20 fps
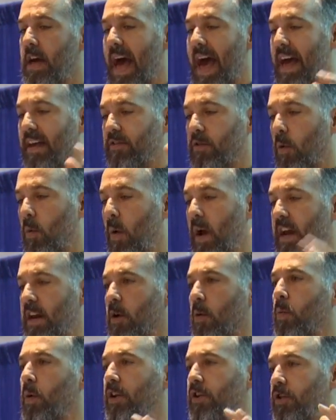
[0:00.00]
as a way
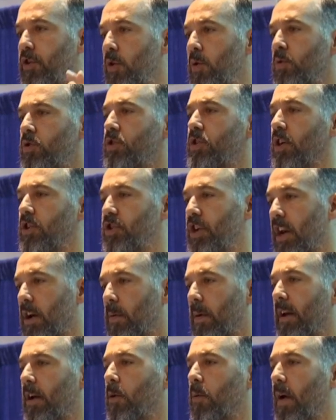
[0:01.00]
to reduce the
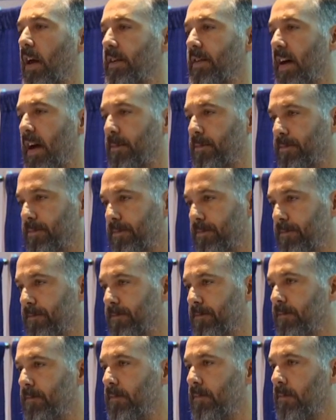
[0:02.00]
generator runtime,
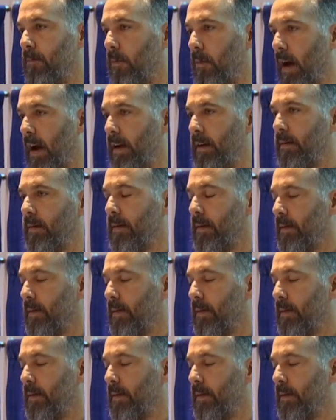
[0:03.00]
right?